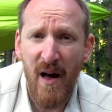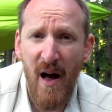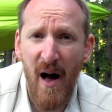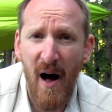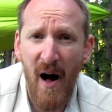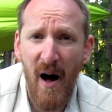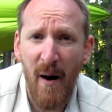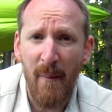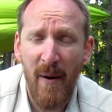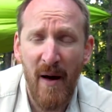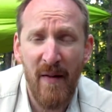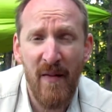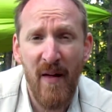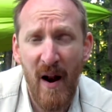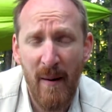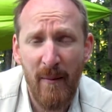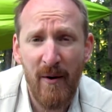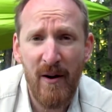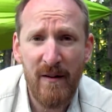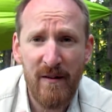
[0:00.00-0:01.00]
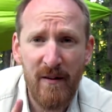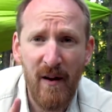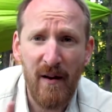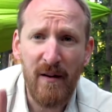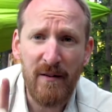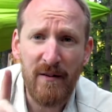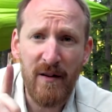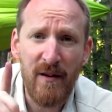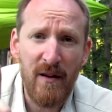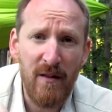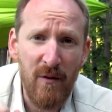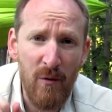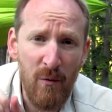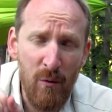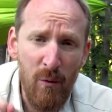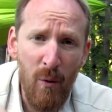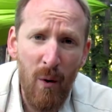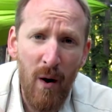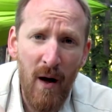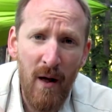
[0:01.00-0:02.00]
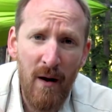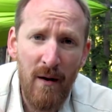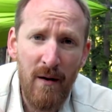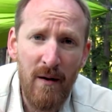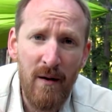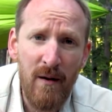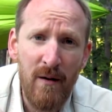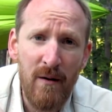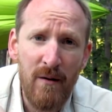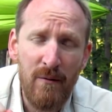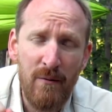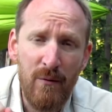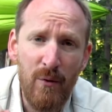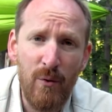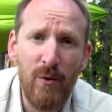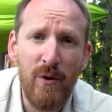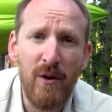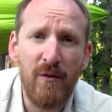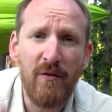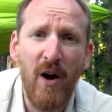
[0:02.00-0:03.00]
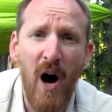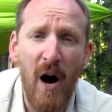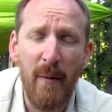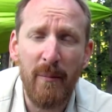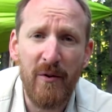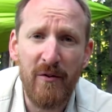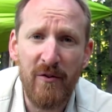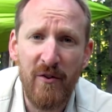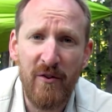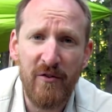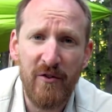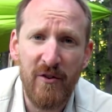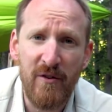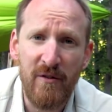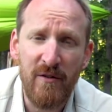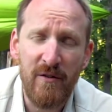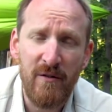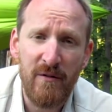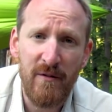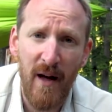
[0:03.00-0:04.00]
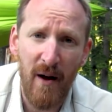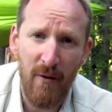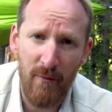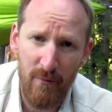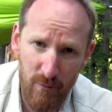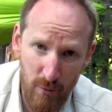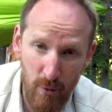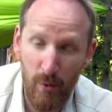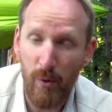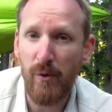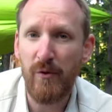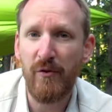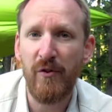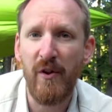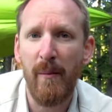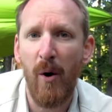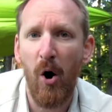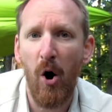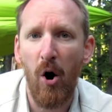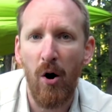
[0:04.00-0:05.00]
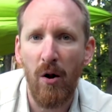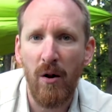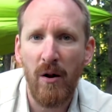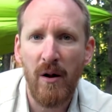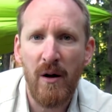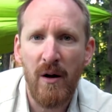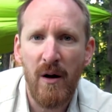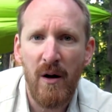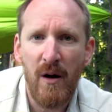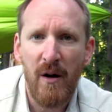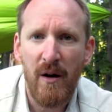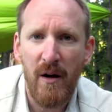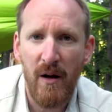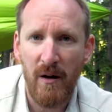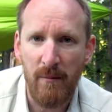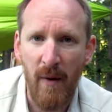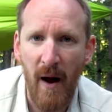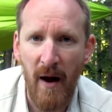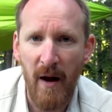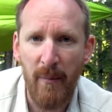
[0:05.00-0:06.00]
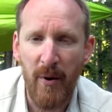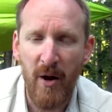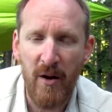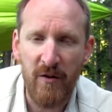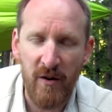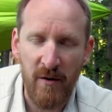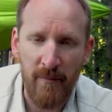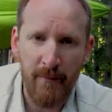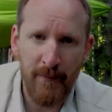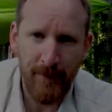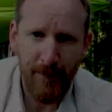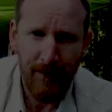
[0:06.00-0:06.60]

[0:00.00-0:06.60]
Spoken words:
And then I'm going to tell you the one rule of composition that rules them all, in my opinion.